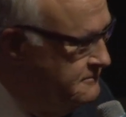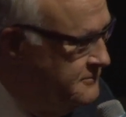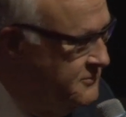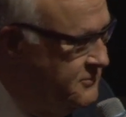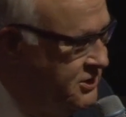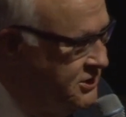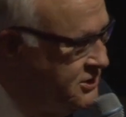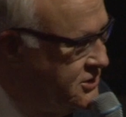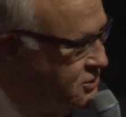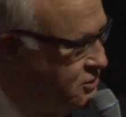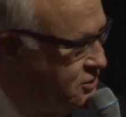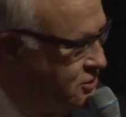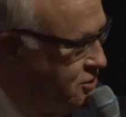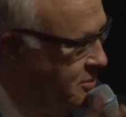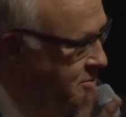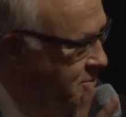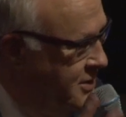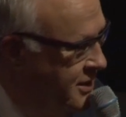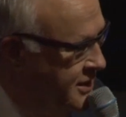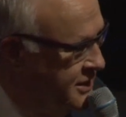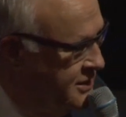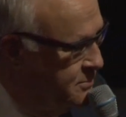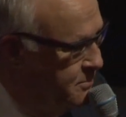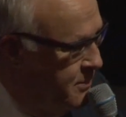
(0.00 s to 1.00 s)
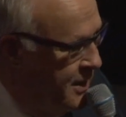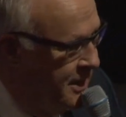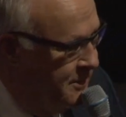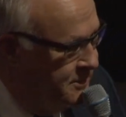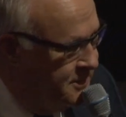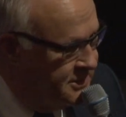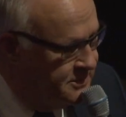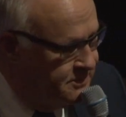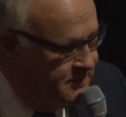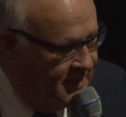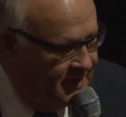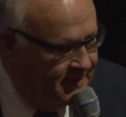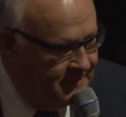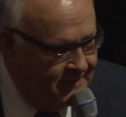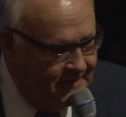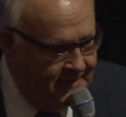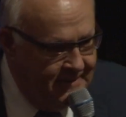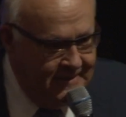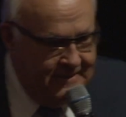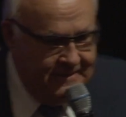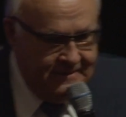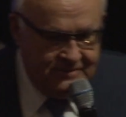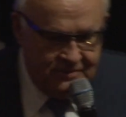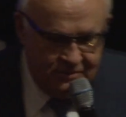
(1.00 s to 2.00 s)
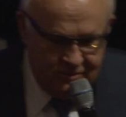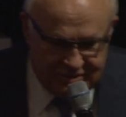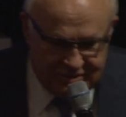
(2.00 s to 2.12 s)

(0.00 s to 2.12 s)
Just tremendous Baptist man. So